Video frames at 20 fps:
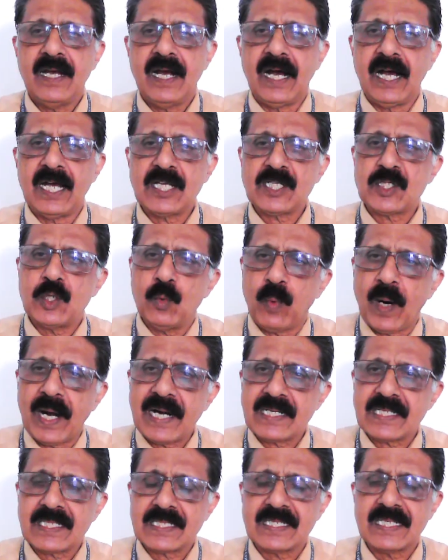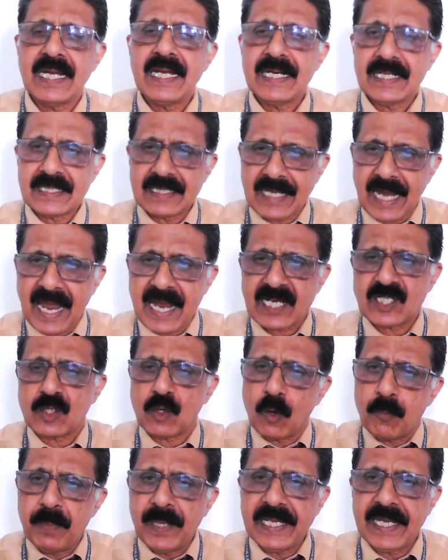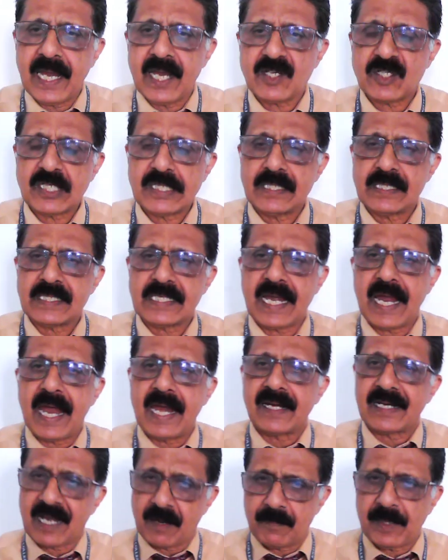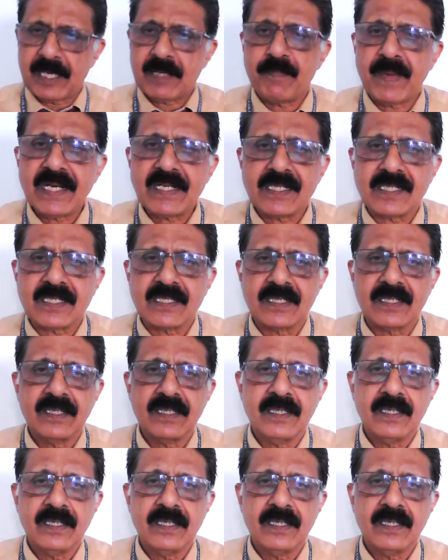as to one's tax obligations and commitments,